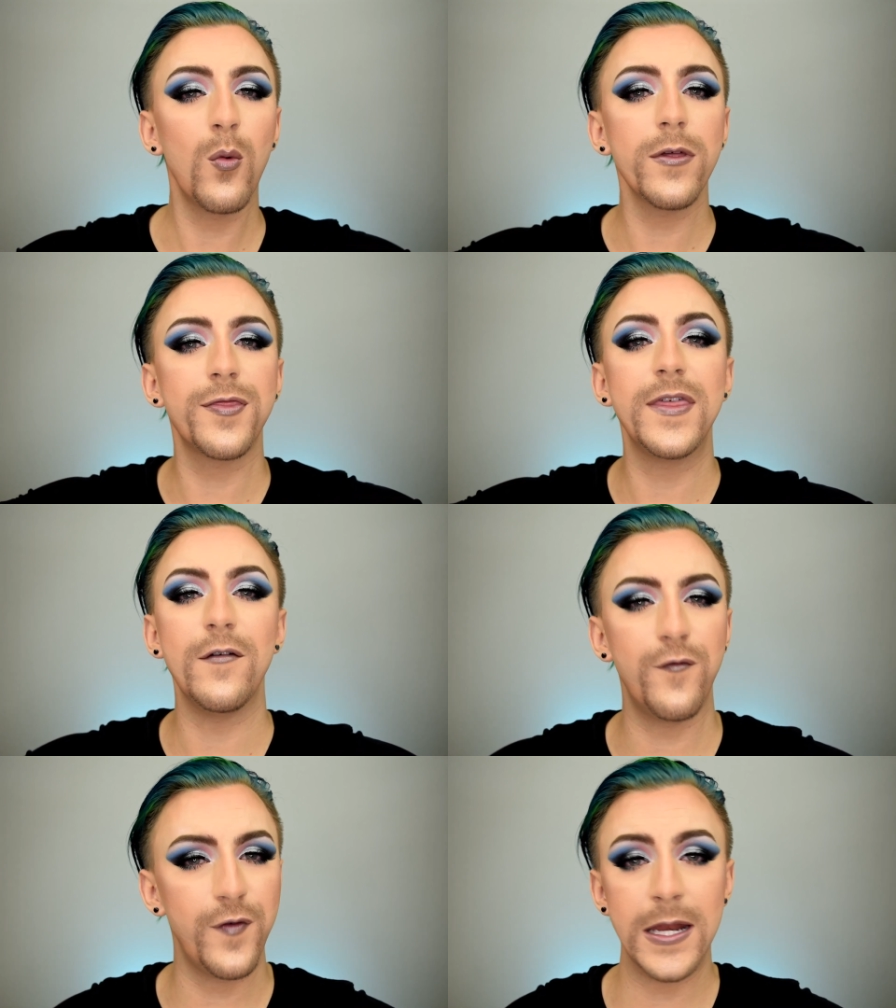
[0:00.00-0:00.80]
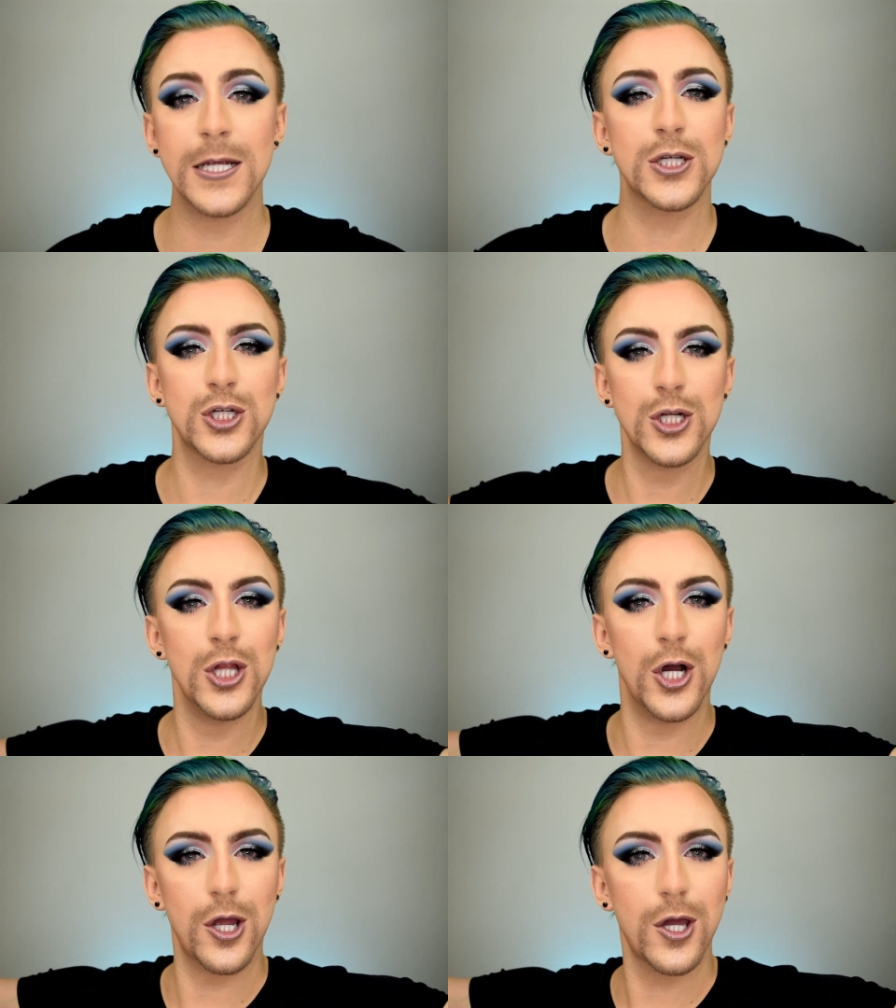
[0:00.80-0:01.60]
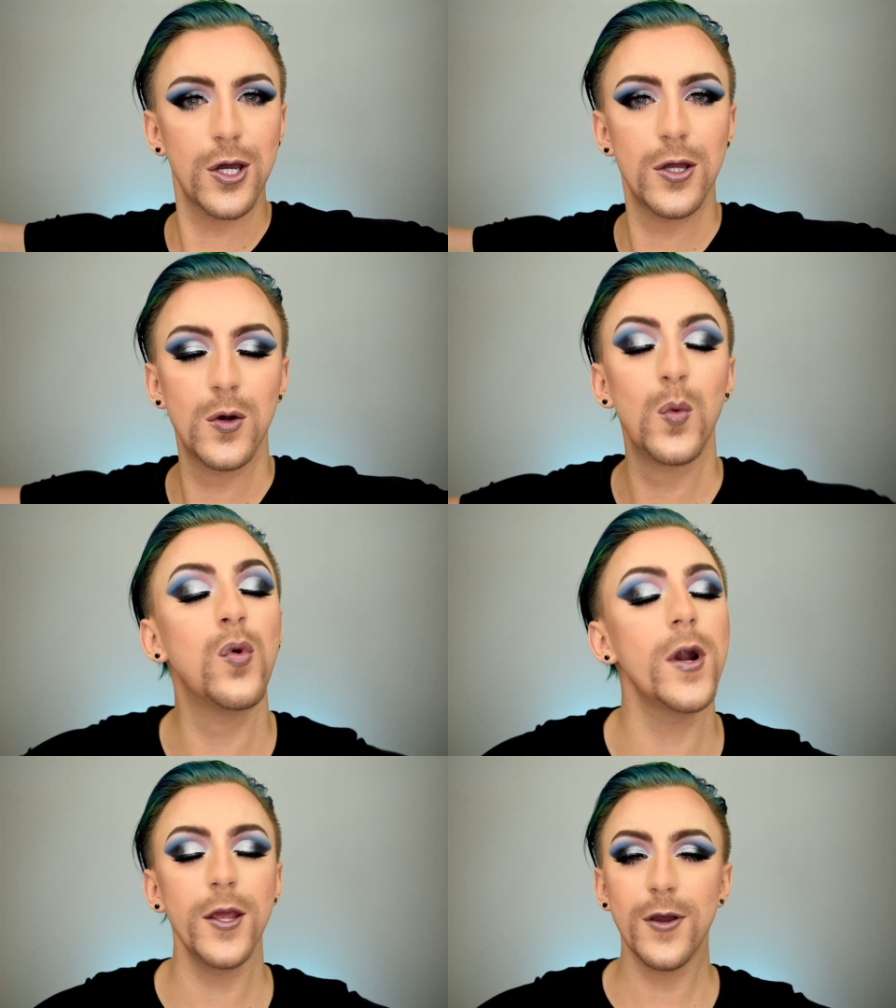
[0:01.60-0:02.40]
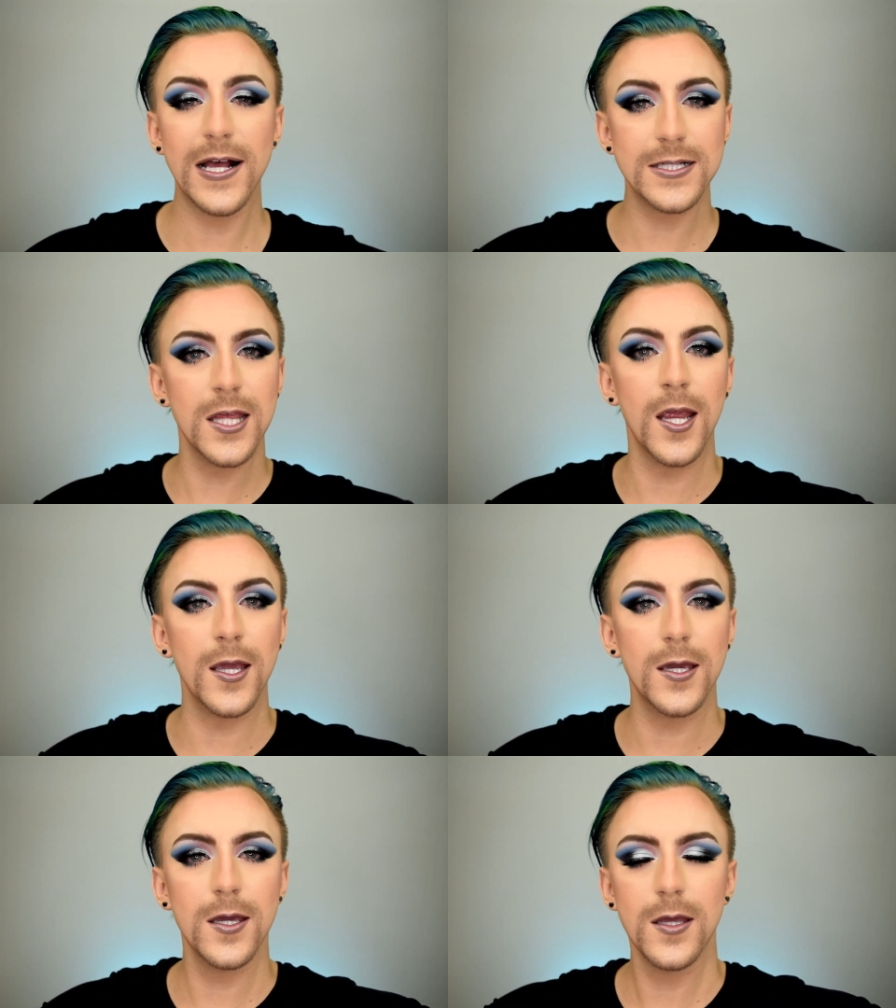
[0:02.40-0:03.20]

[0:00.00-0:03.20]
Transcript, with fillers: with the finished look. What do you guys think?